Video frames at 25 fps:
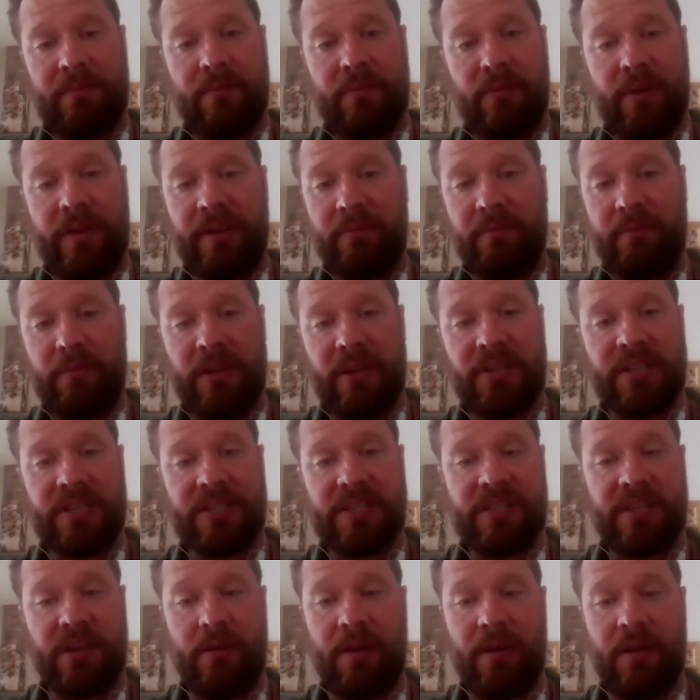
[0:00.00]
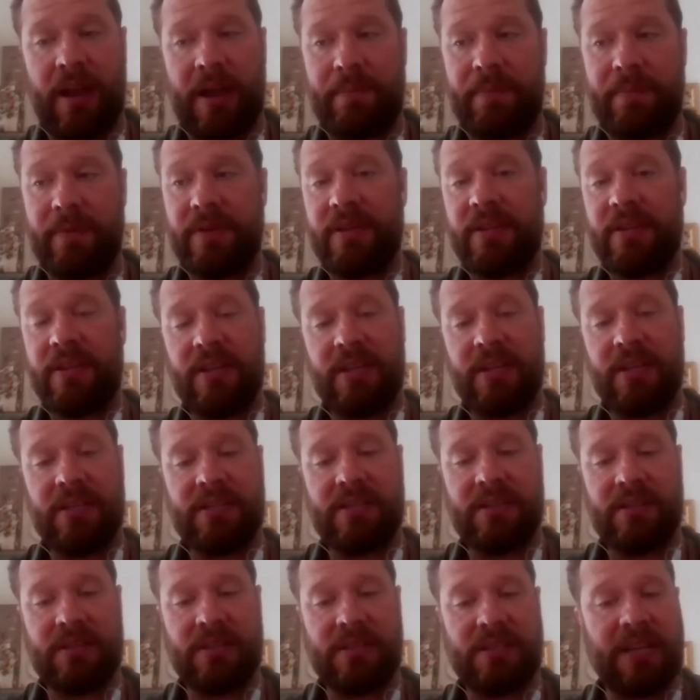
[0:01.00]
We just so happened that
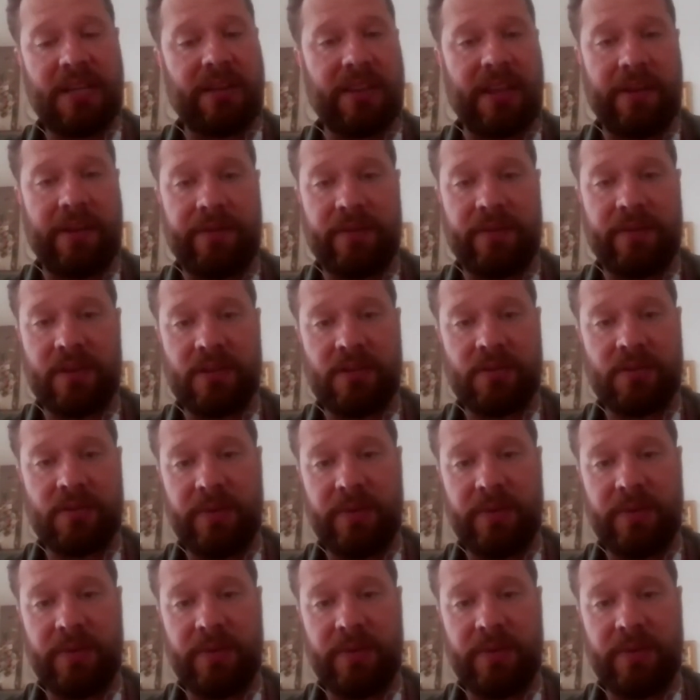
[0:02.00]
South Africans,